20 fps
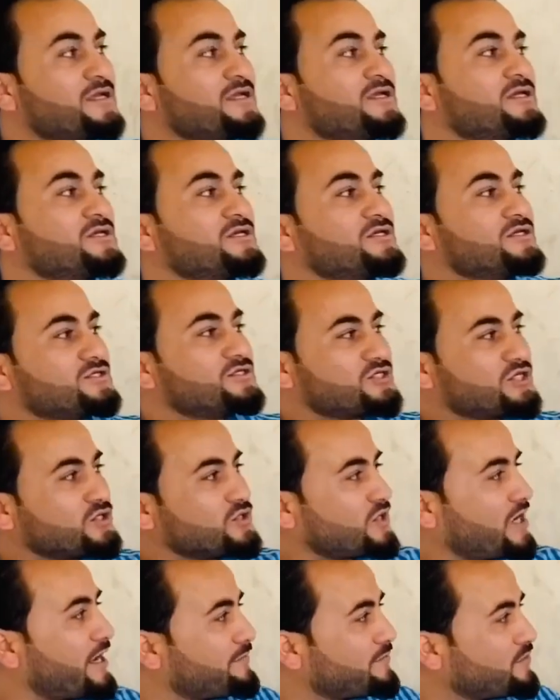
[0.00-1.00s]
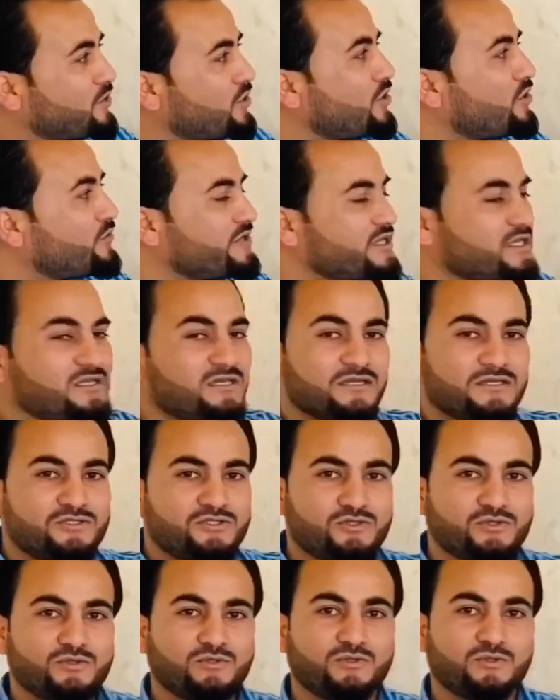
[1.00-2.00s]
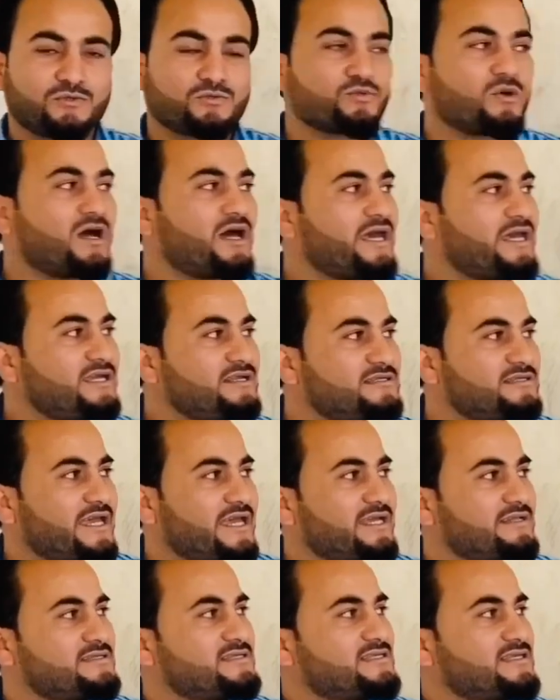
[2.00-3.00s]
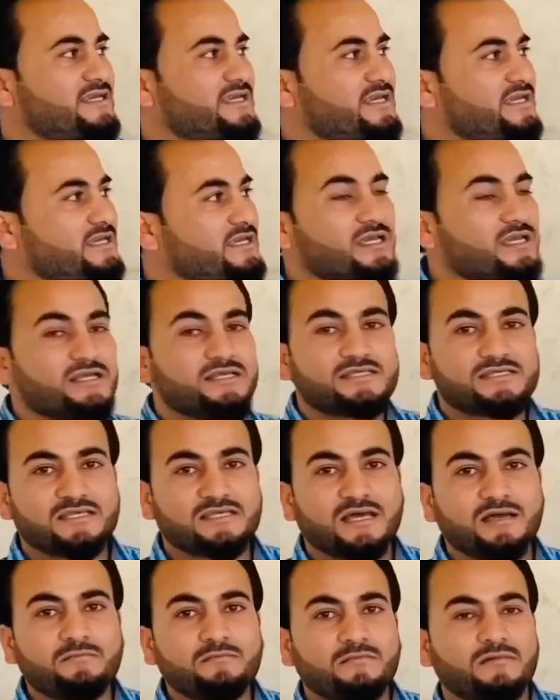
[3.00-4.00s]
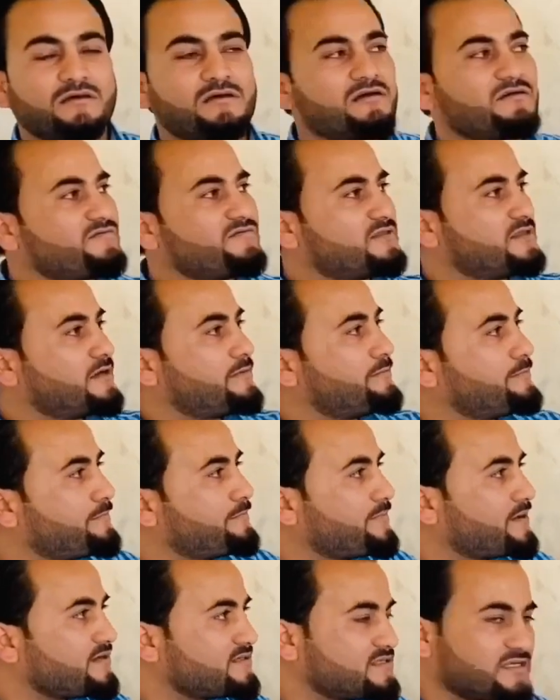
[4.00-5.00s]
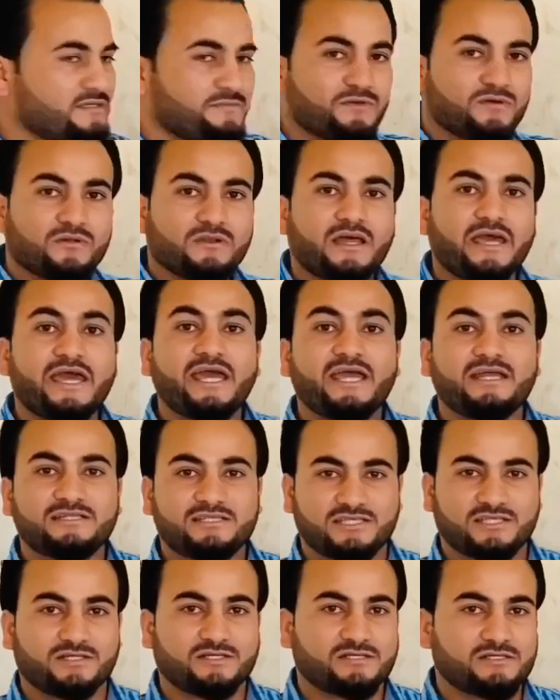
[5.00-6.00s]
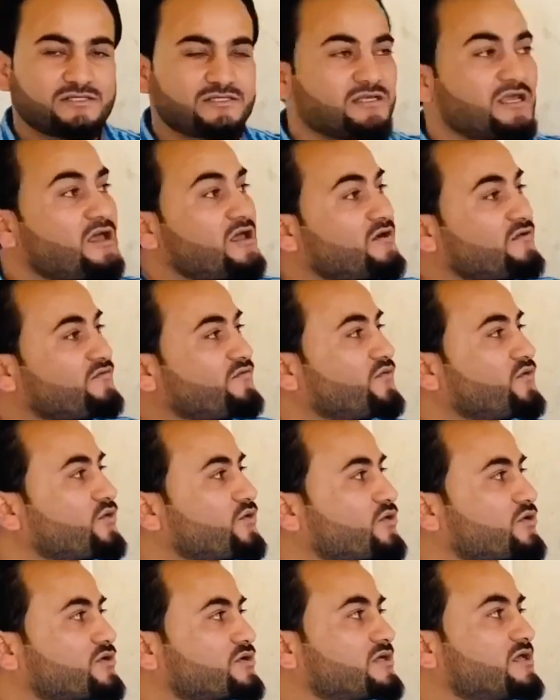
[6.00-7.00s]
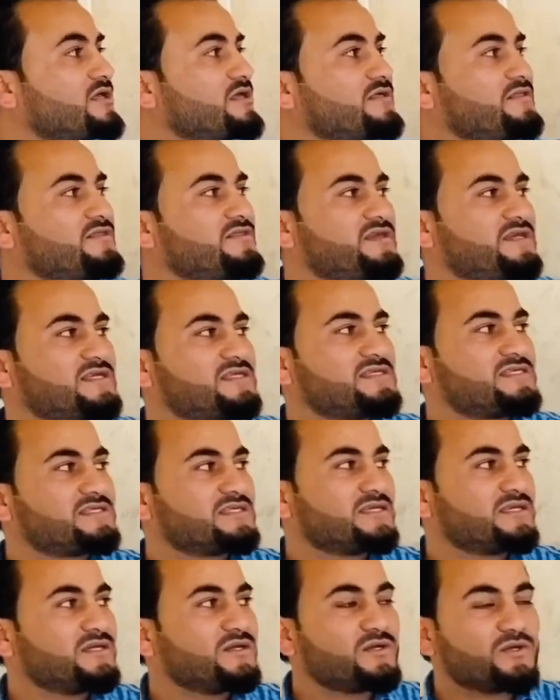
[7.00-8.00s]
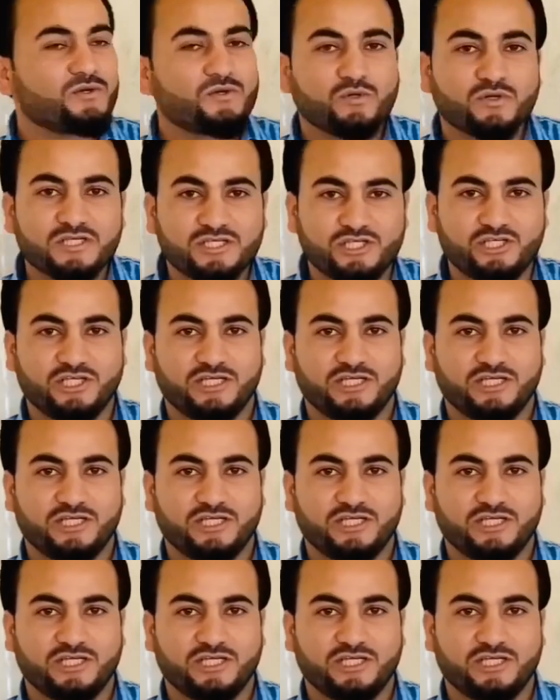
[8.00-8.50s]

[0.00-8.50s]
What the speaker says: So I'm going to write and say some of the possible answers for this question.